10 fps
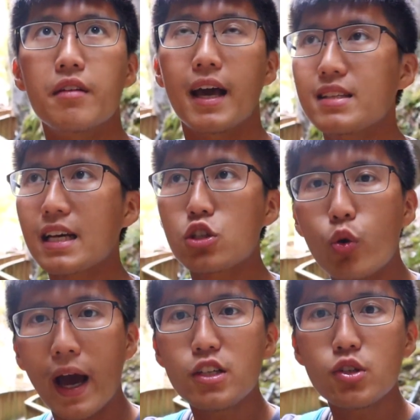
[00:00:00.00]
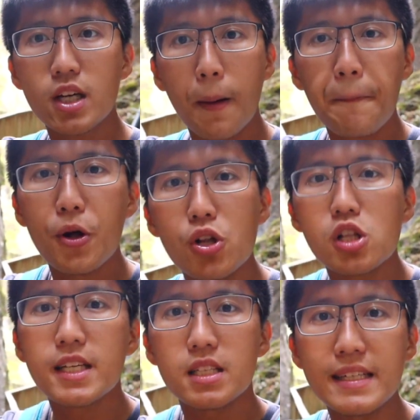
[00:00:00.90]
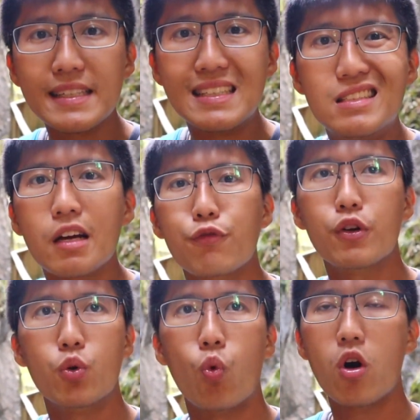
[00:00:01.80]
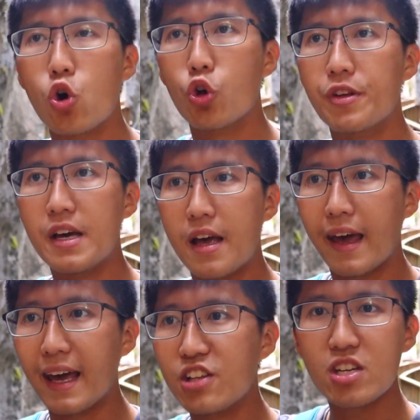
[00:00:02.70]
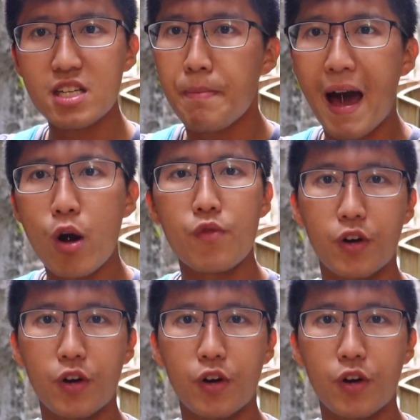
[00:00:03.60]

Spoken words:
It's like you entered a completely different world in just a matter of a